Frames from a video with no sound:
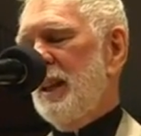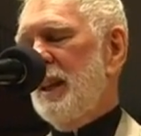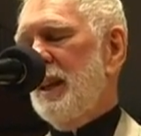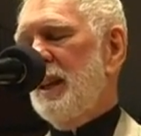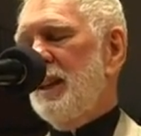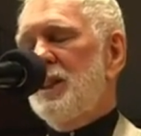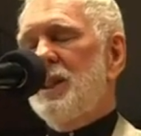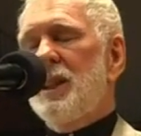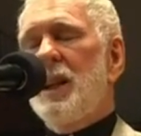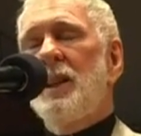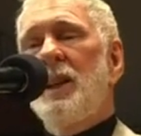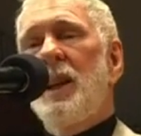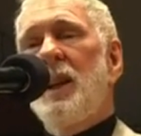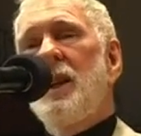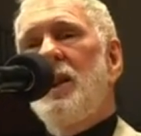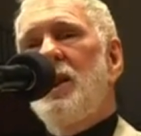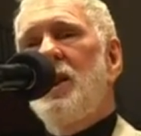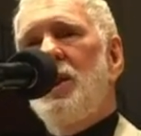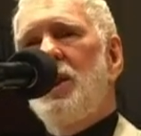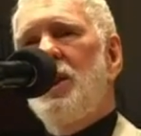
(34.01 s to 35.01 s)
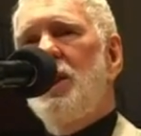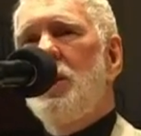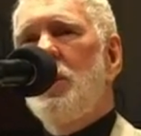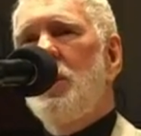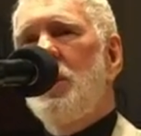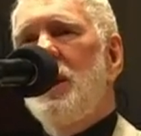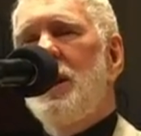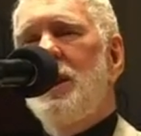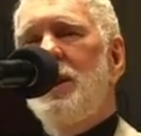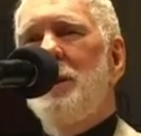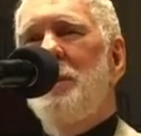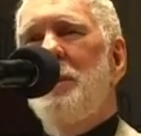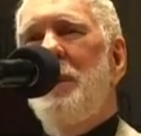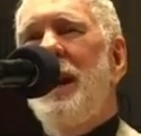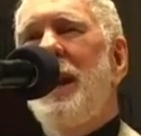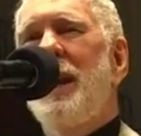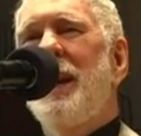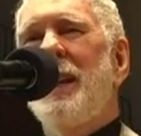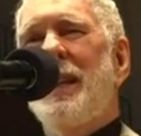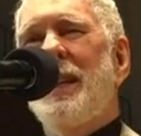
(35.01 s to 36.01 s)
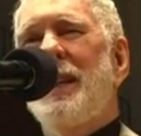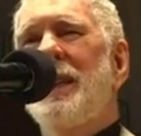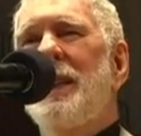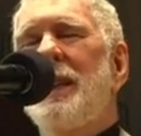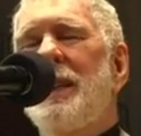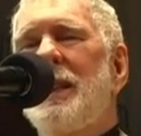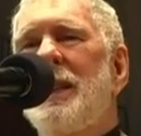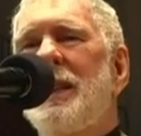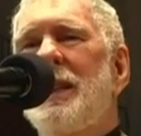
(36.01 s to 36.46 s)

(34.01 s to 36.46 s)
Uh, Sunday, the 30th of May.